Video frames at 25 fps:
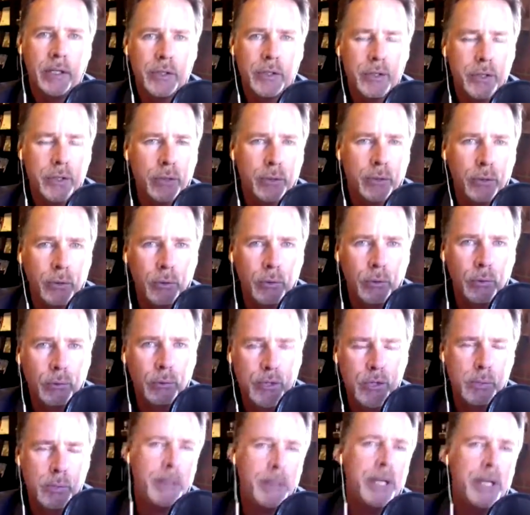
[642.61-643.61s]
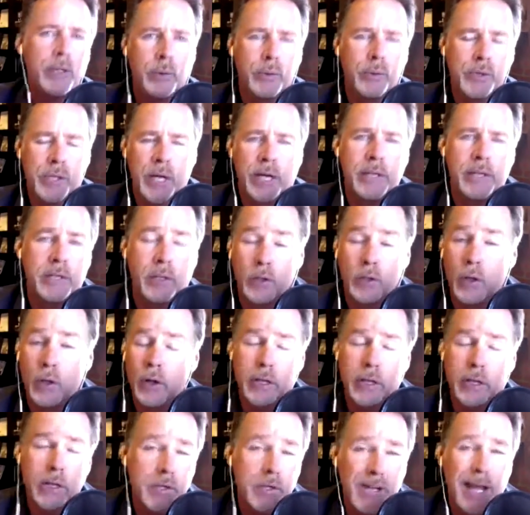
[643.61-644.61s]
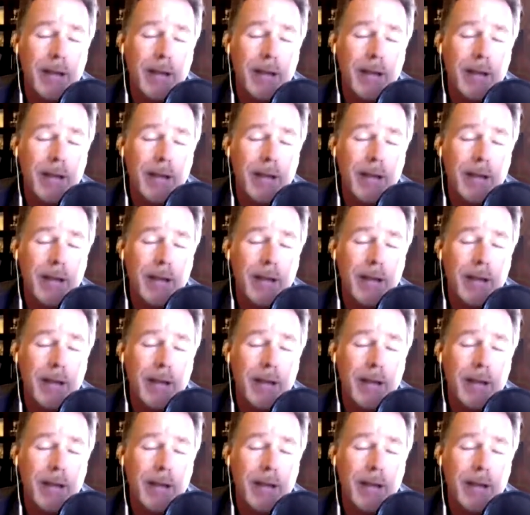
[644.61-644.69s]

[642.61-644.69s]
to speak to his ideal audience.